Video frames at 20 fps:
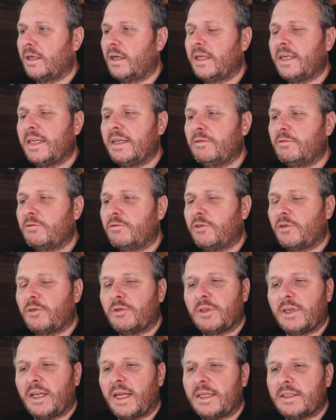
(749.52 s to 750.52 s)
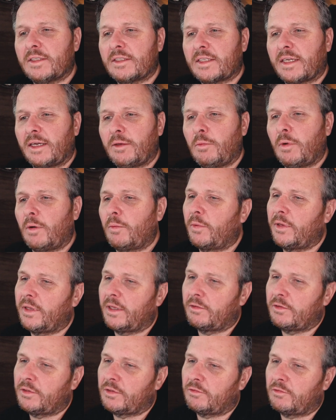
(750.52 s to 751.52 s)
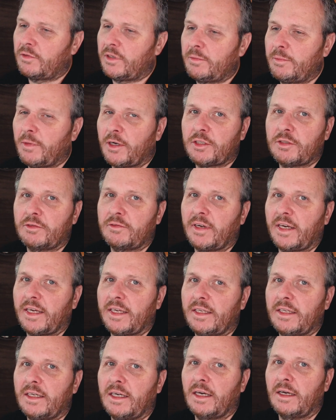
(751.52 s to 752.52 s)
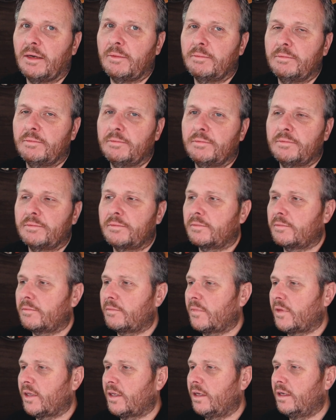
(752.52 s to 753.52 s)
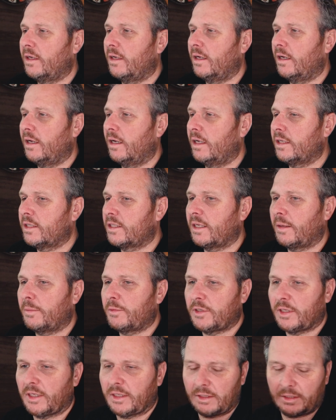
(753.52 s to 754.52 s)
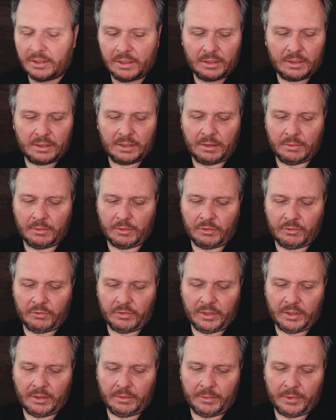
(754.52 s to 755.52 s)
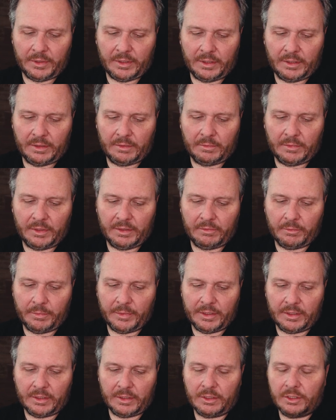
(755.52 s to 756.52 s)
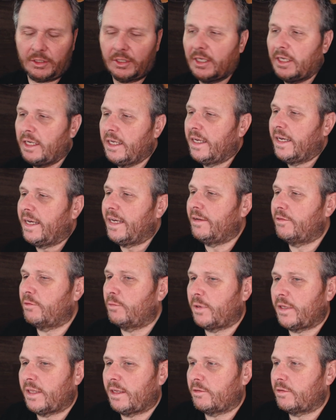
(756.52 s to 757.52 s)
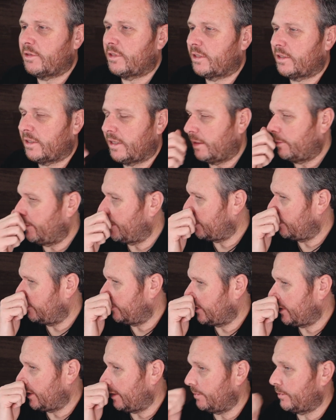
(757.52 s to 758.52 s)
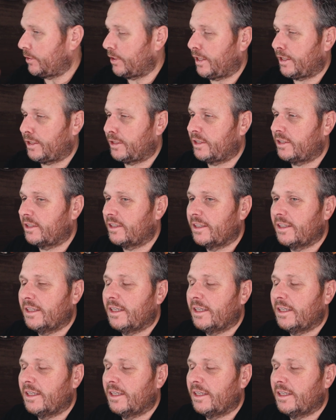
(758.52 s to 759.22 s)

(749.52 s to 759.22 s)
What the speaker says: And even for the landscape one, when there isn't really much of a subject, someone's ringing me, leave a message. Even when there isn't much of a subject,